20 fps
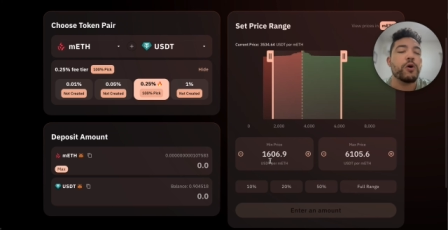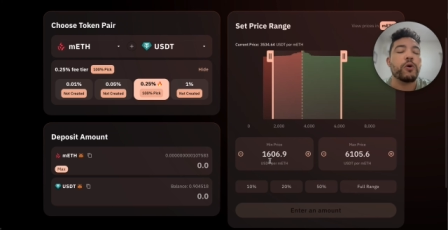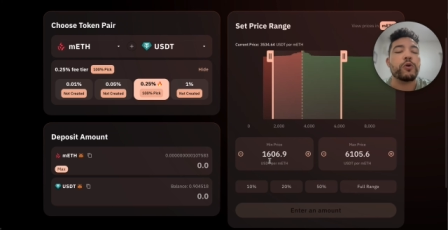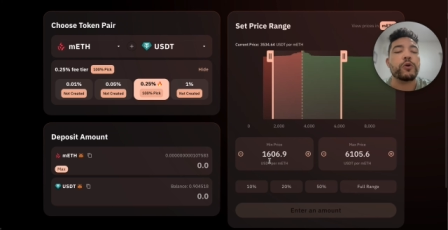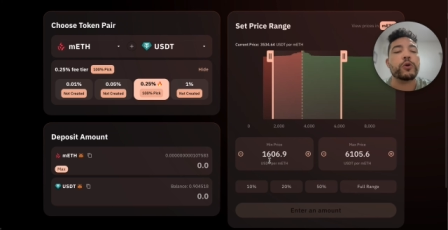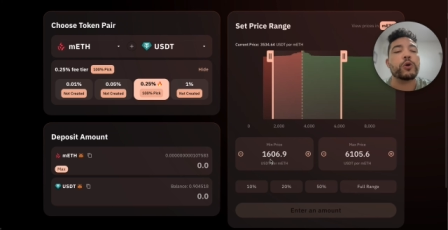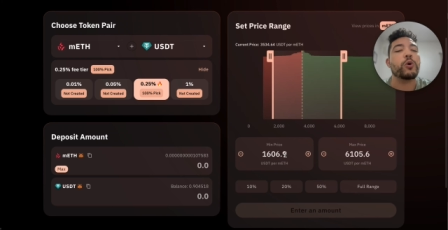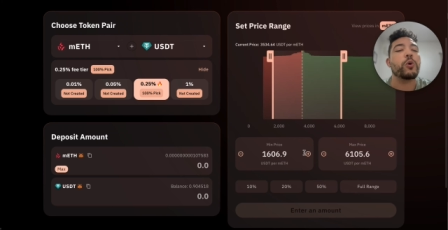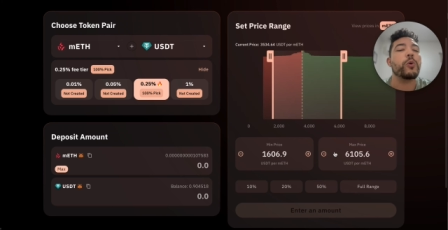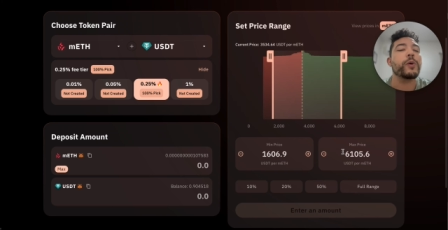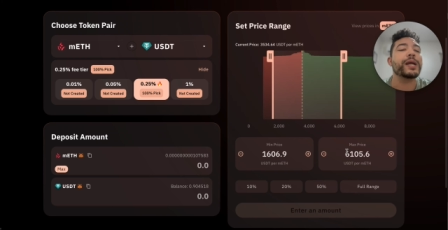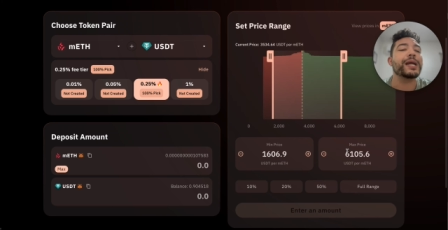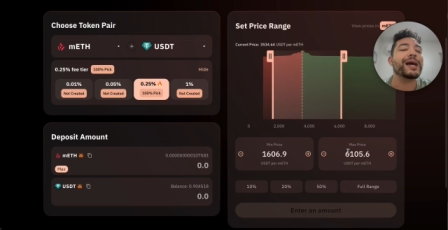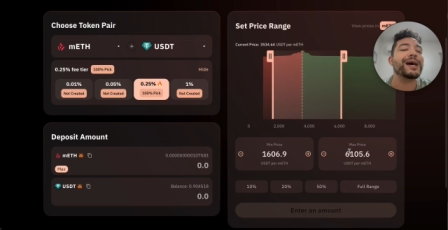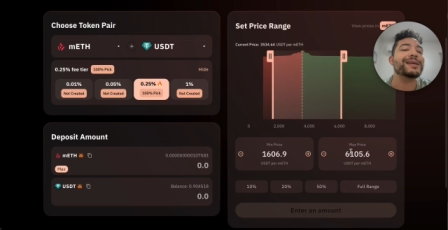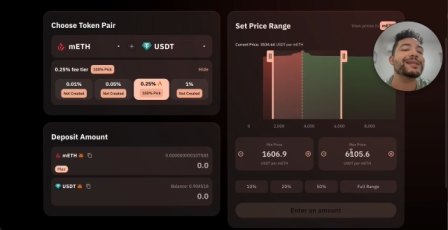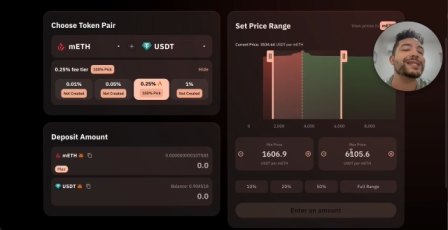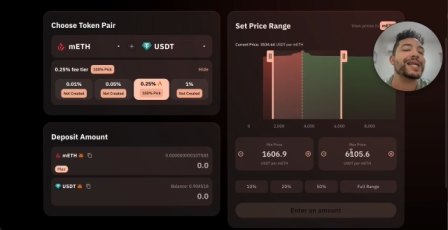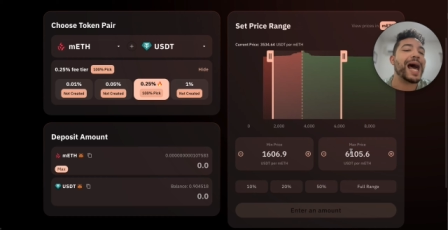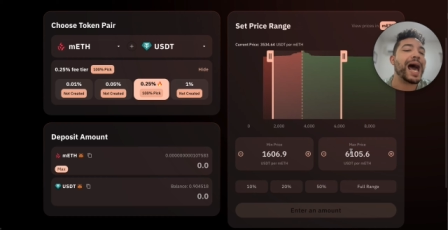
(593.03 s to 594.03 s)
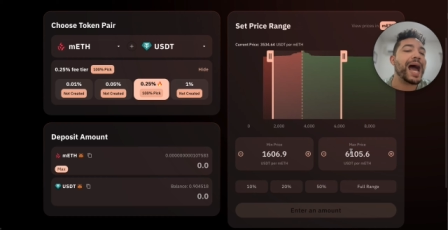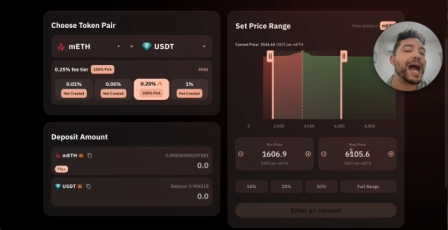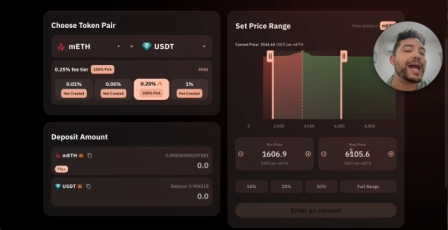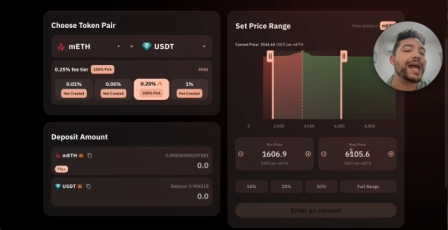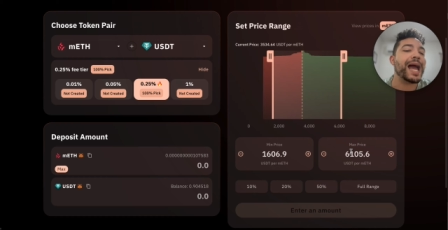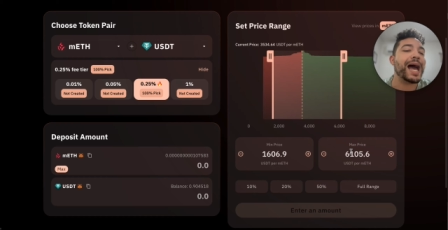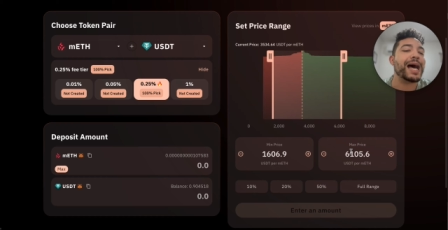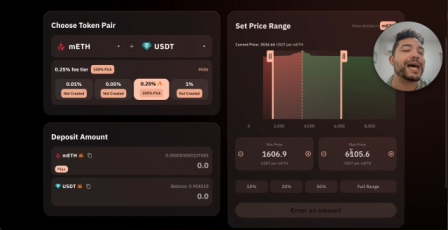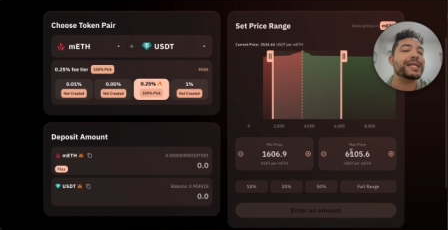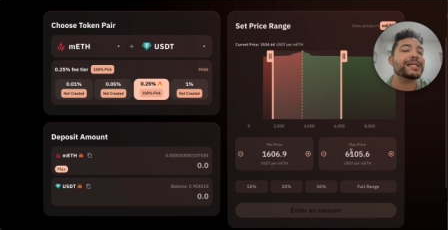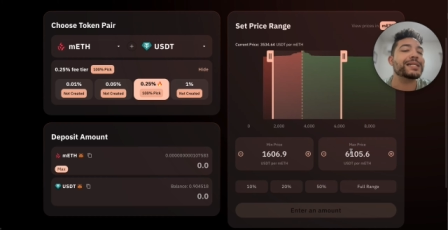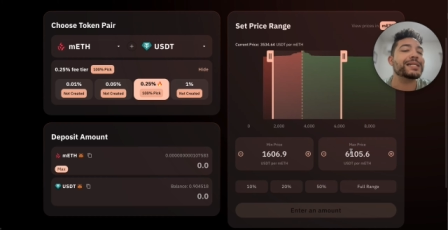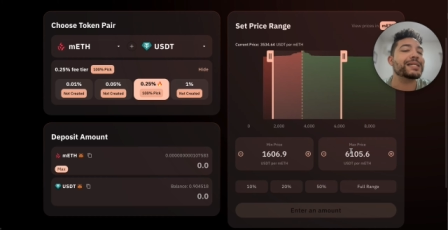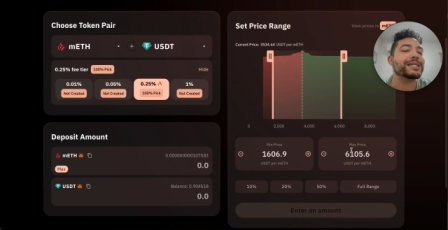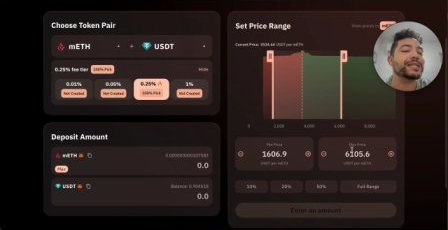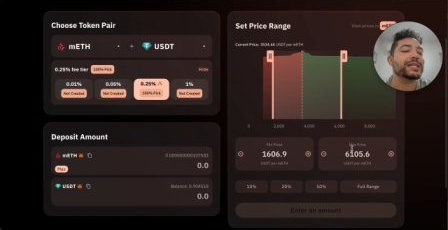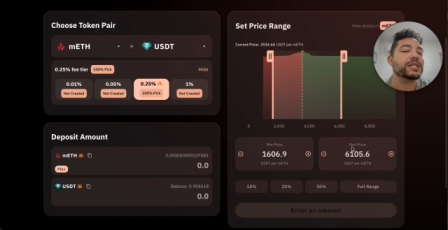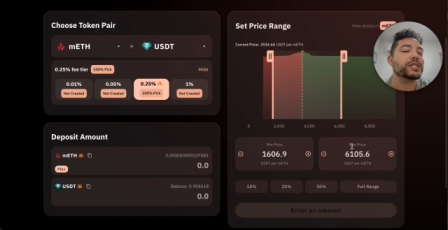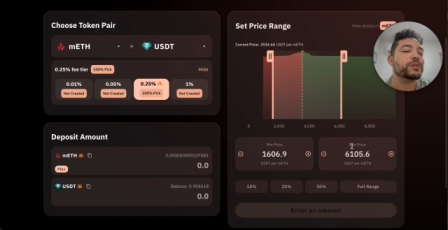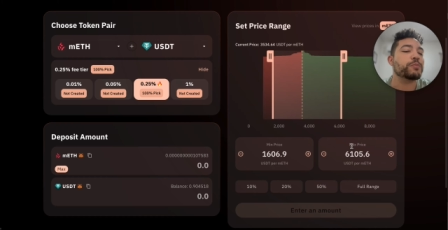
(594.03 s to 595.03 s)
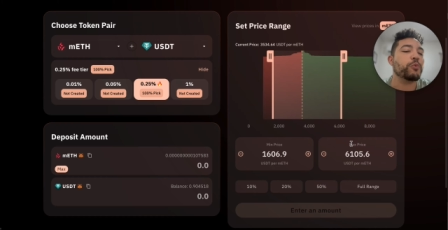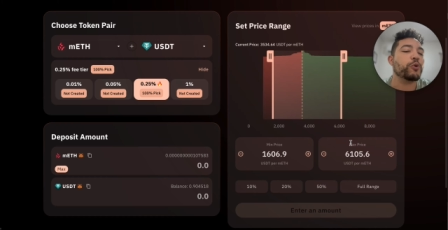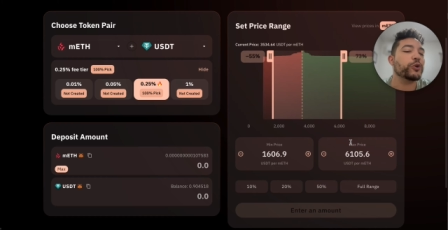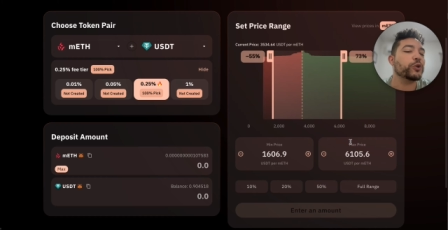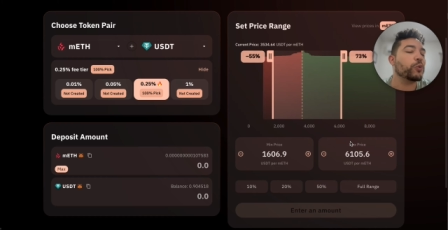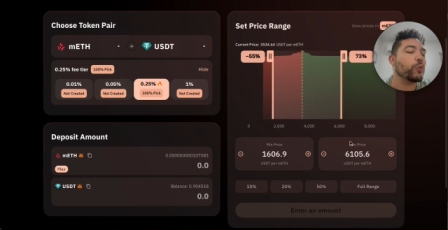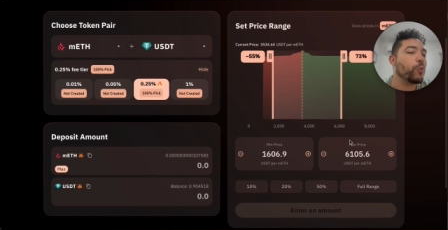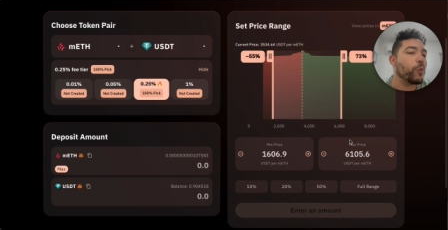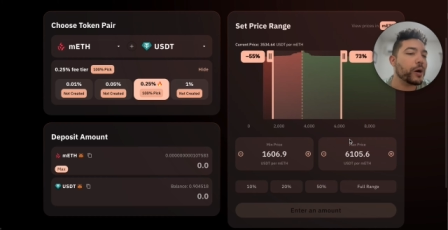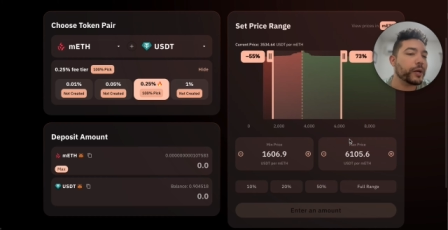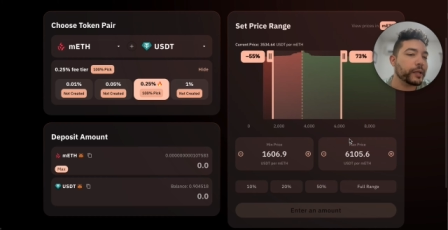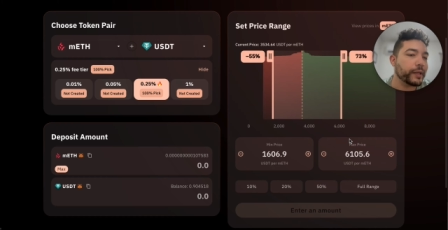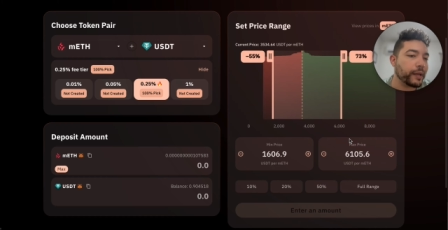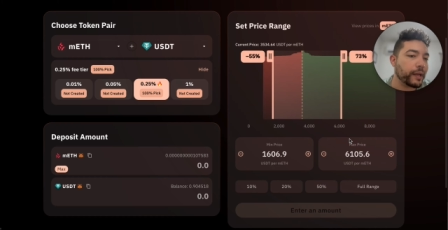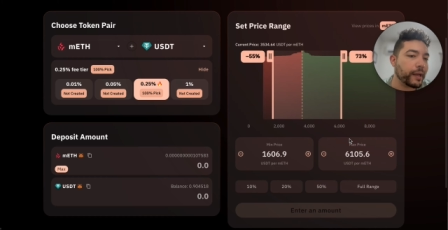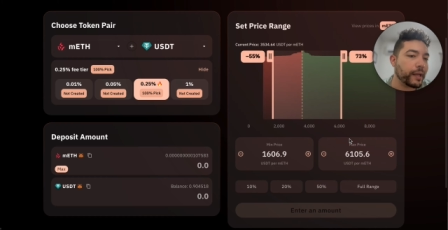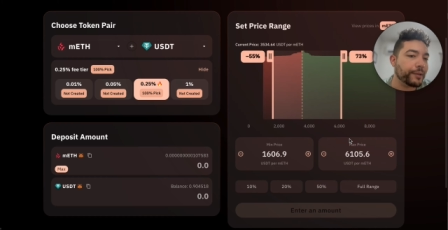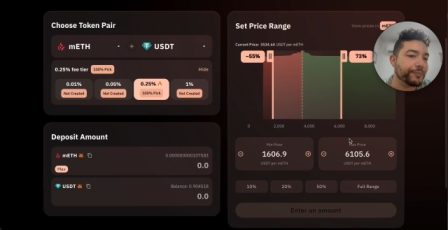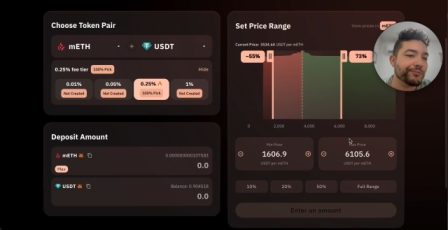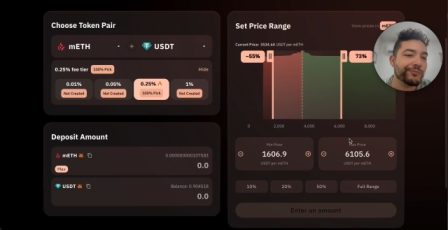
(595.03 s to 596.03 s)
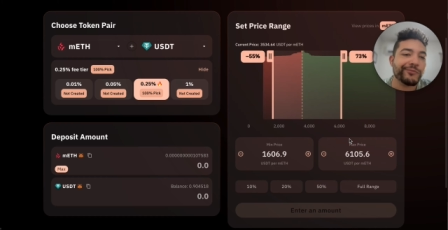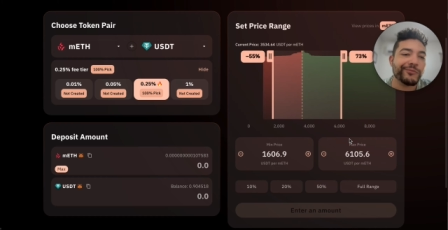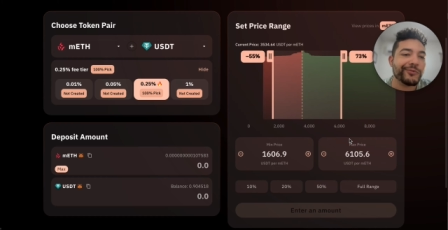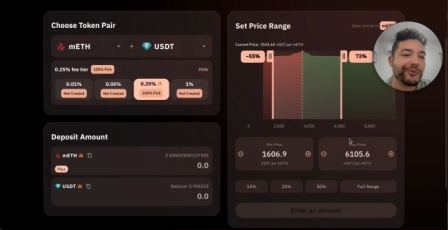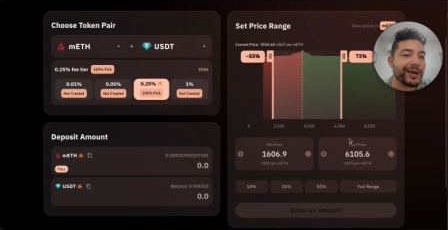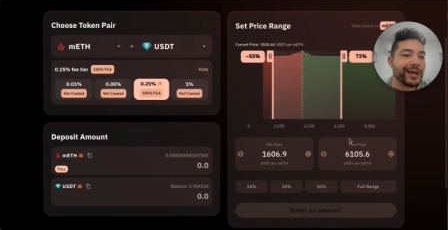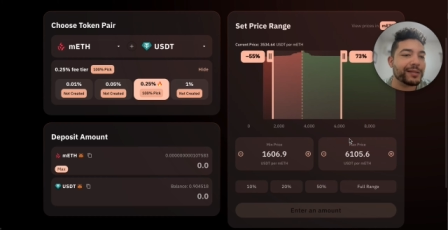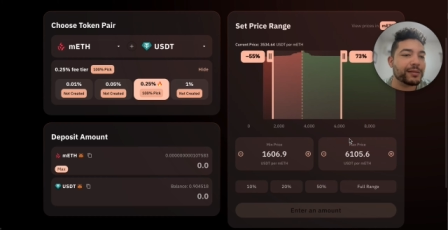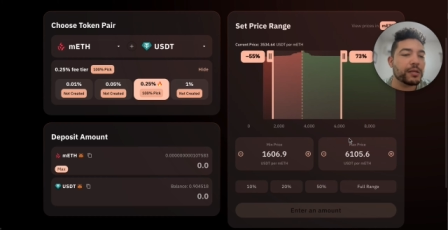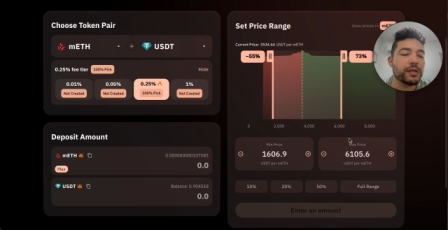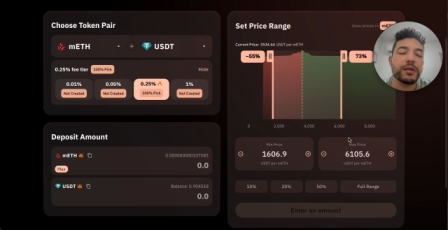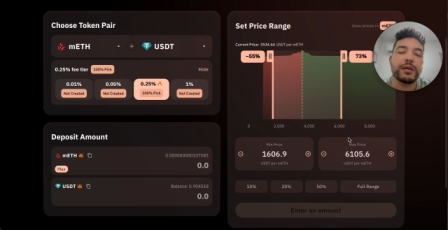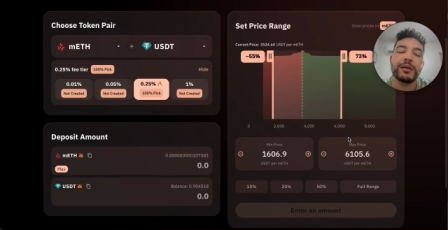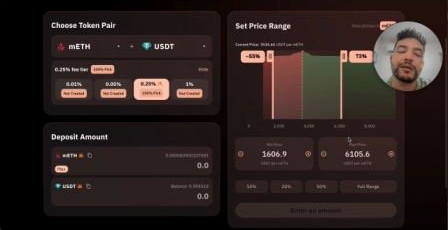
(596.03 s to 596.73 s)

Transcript: or going as high as 6.1k, right?